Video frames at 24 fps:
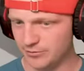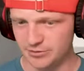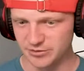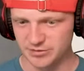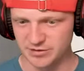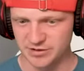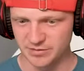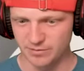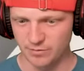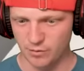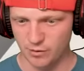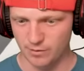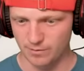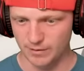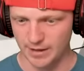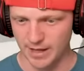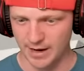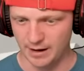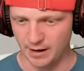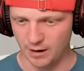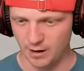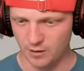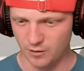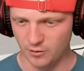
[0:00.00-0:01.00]
we'll do some more
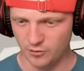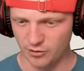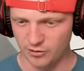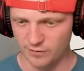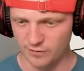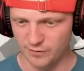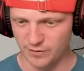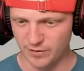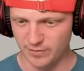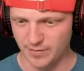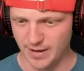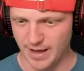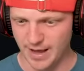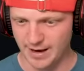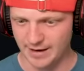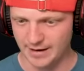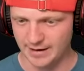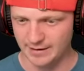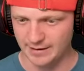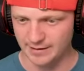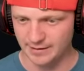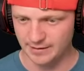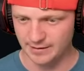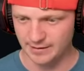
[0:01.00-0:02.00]
black concrete for the
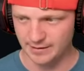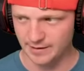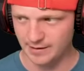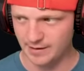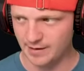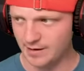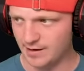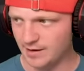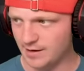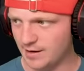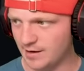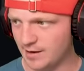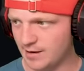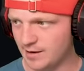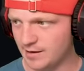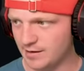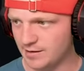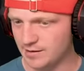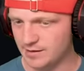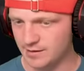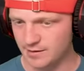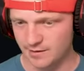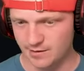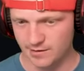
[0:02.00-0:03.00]
back.
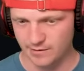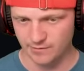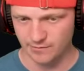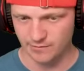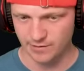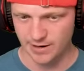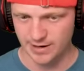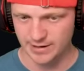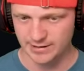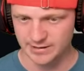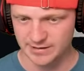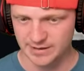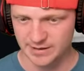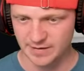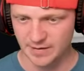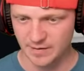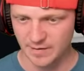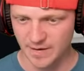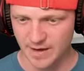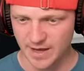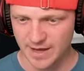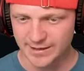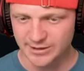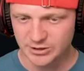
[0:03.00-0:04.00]
And all right. And then
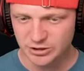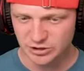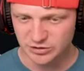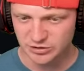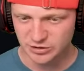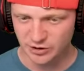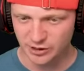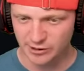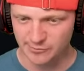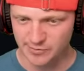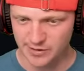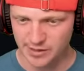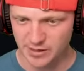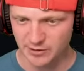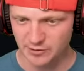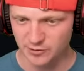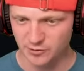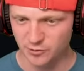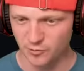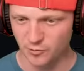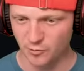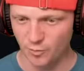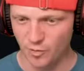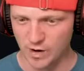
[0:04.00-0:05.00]
the engines are going to be
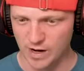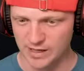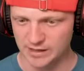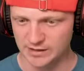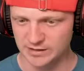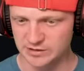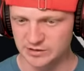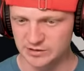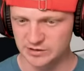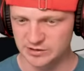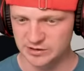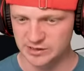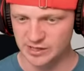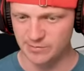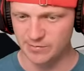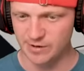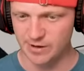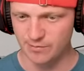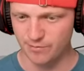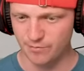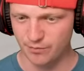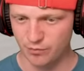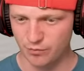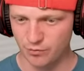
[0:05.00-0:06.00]
under the wings. So this is going to be
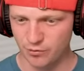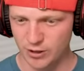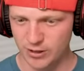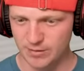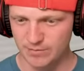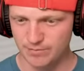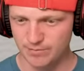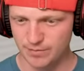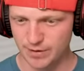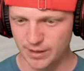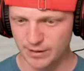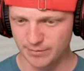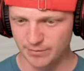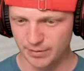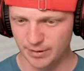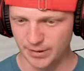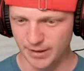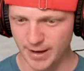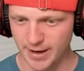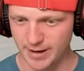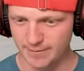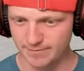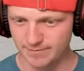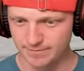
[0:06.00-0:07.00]
a pretty big
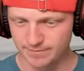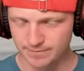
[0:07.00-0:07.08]
plane.